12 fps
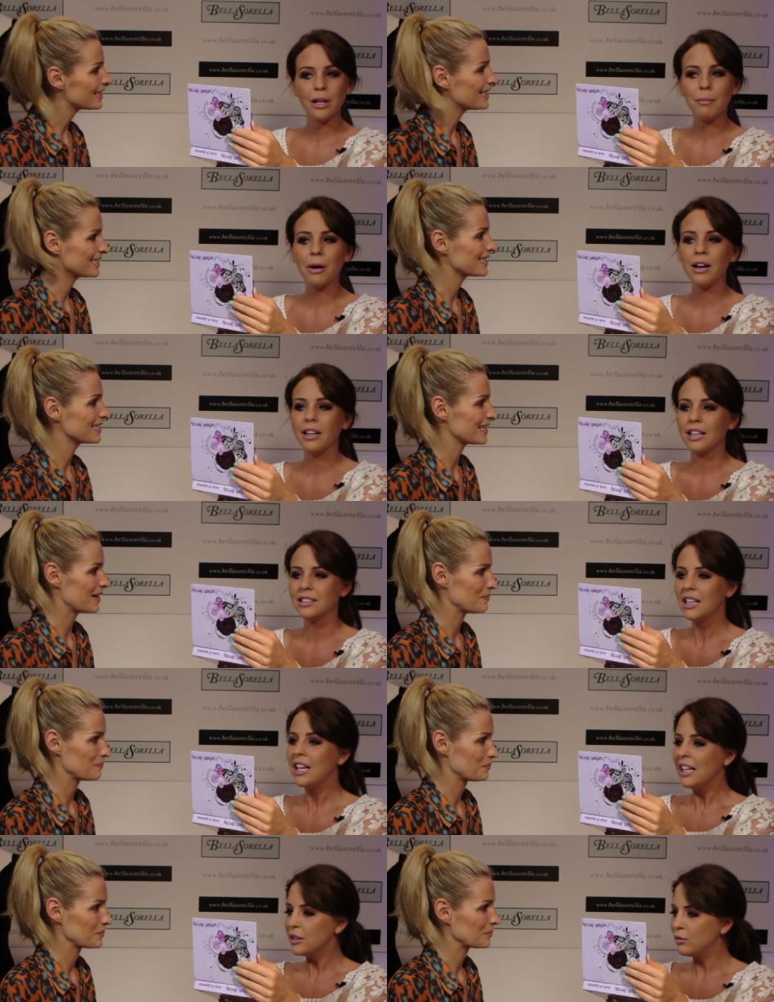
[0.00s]
Speaker 1: going to buy it.
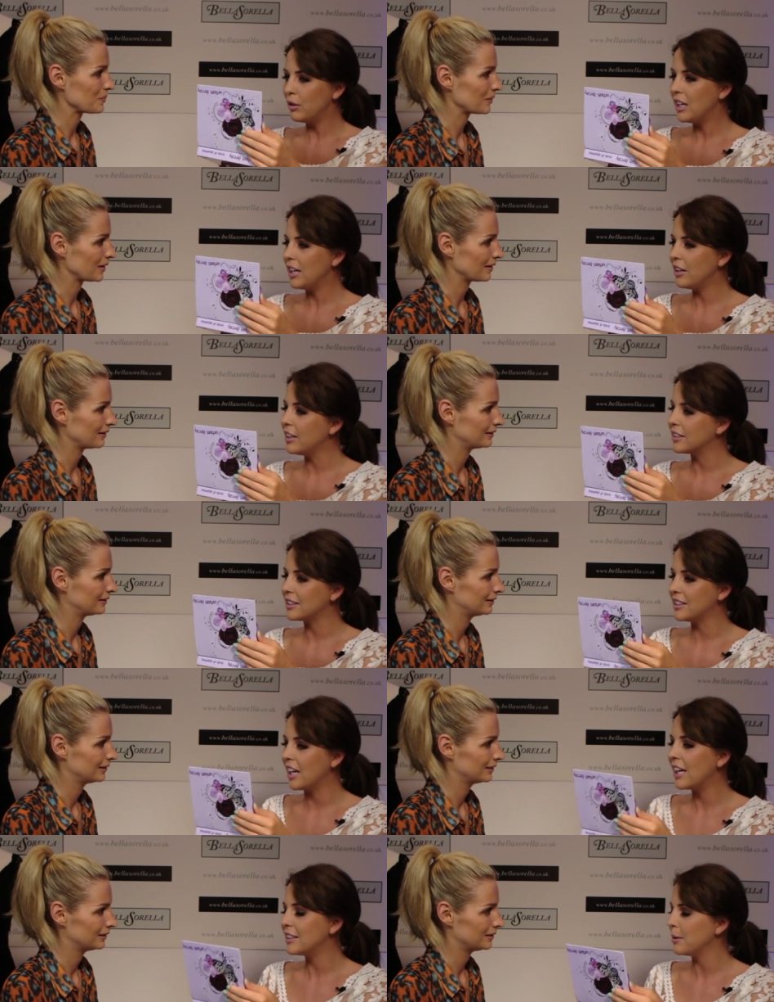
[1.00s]
It's really nice
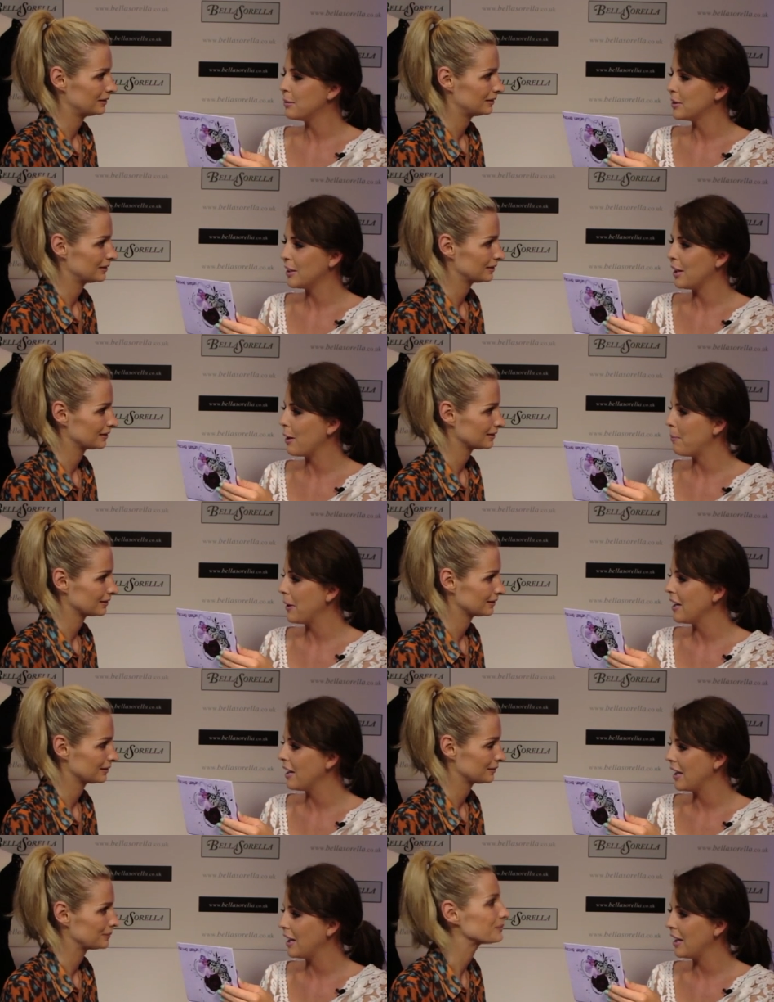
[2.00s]
because yeah, it's in between like a
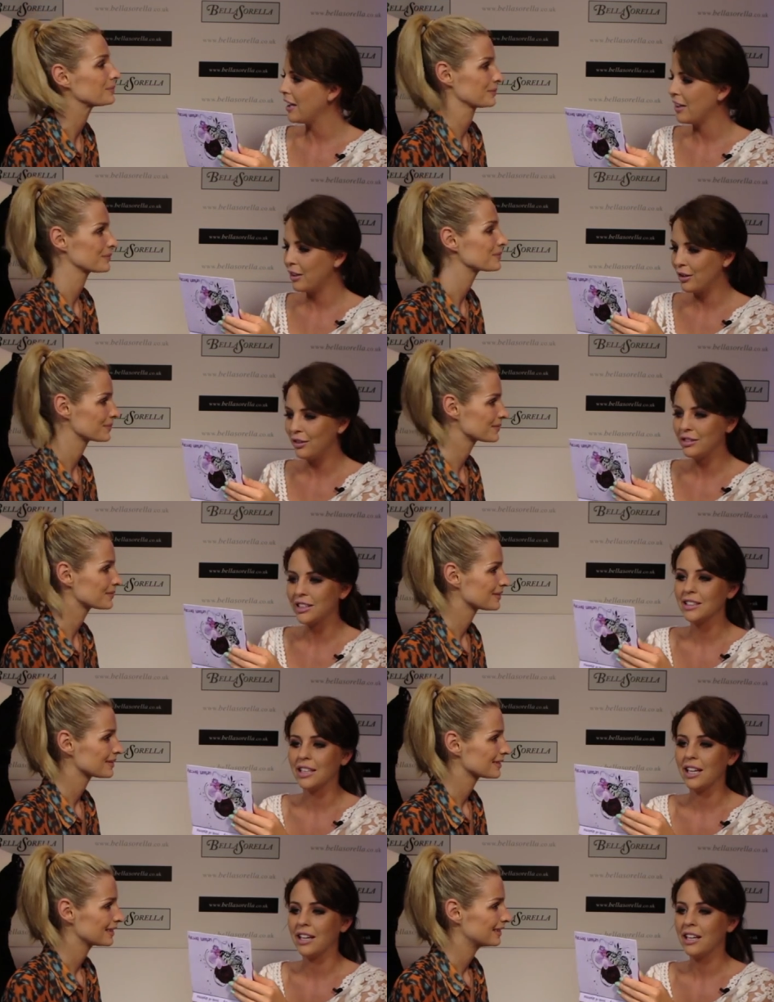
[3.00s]
pinky nude,
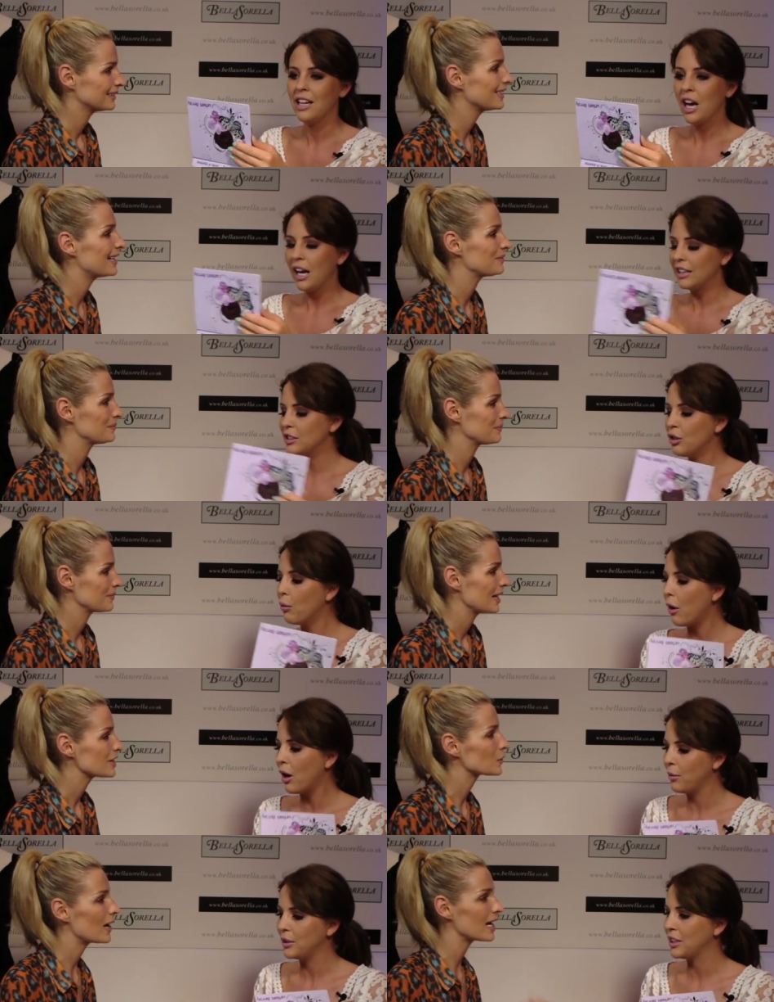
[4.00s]
isn't it? Yeah. It's not
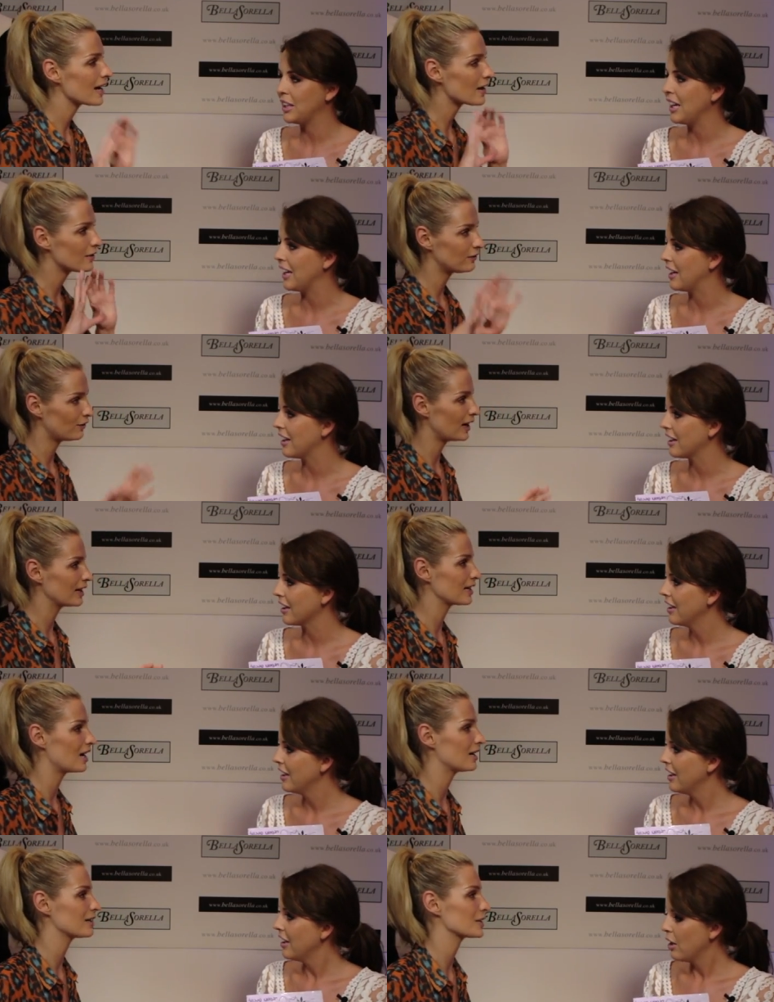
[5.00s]
what it's I would like think. It's like
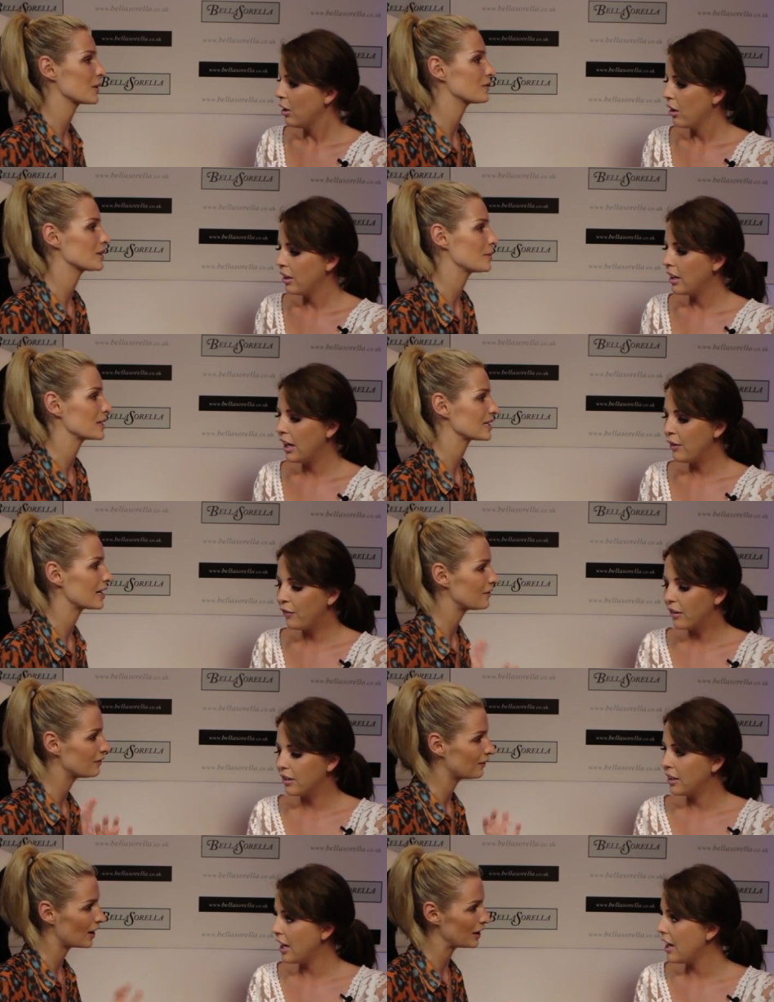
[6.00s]
fun
Speaker 2: colours of something.
Speaker 1: It's
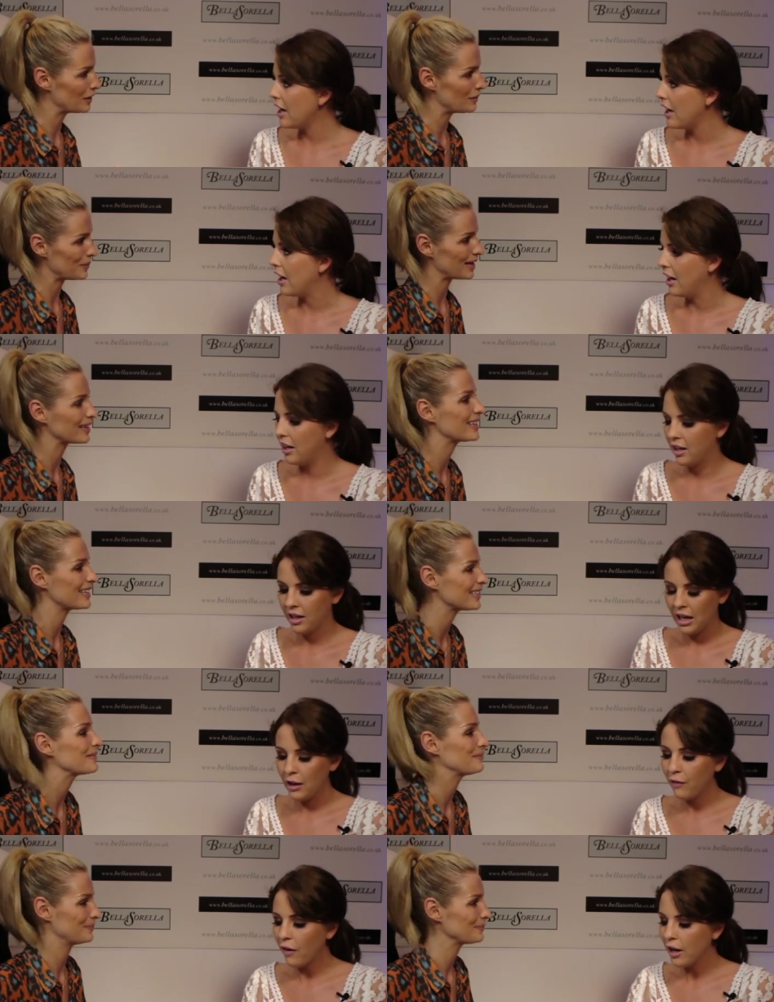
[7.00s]
kind of fun. Yeah.
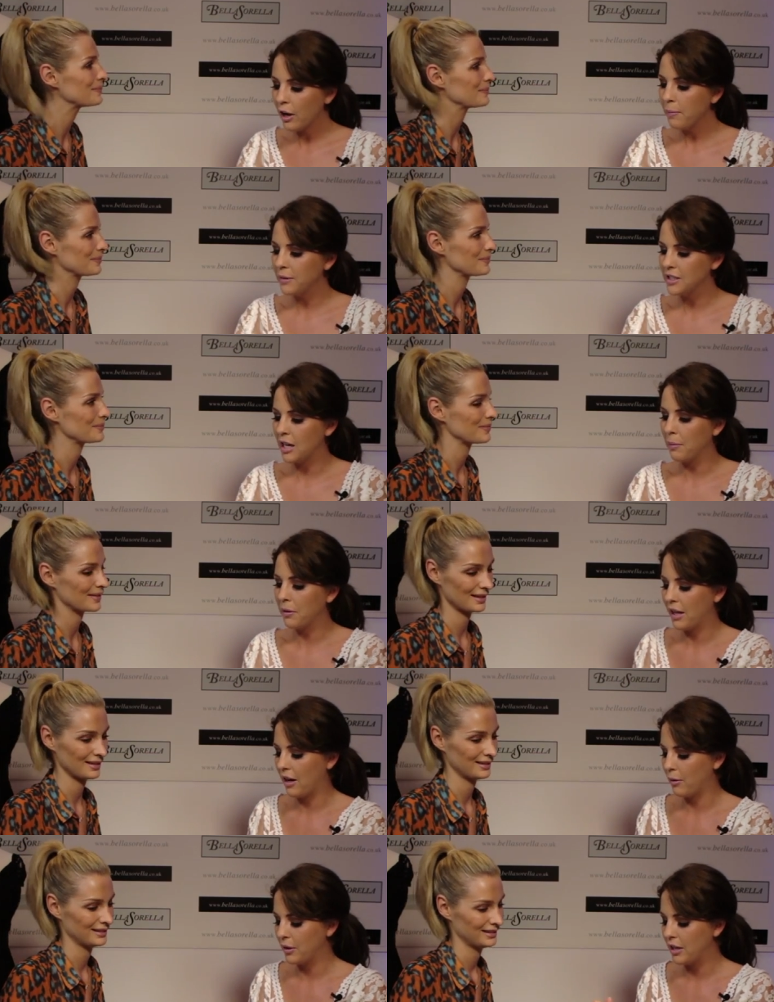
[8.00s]
If I opened it up in
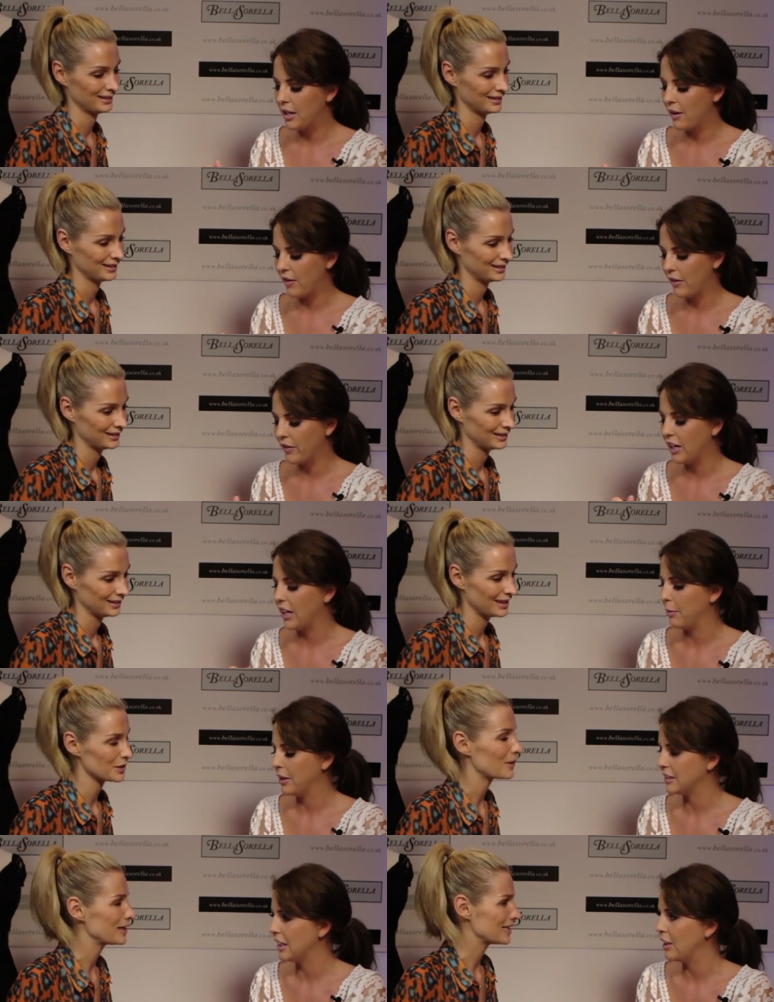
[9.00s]
there, I would never ever get it
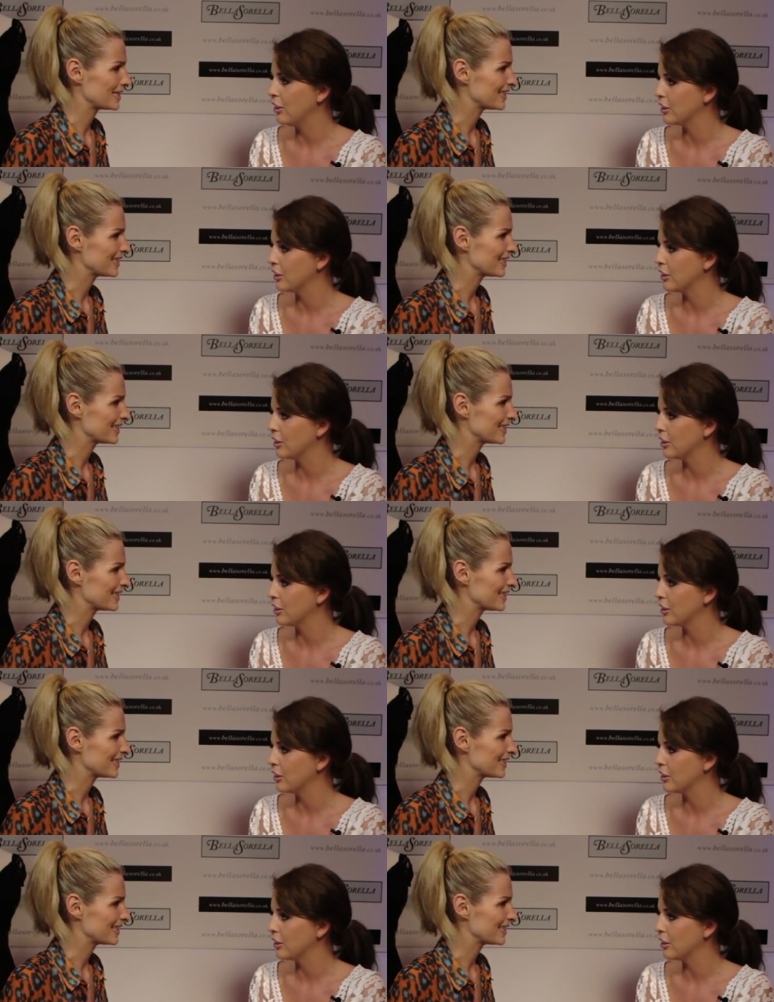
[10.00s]
because Quite it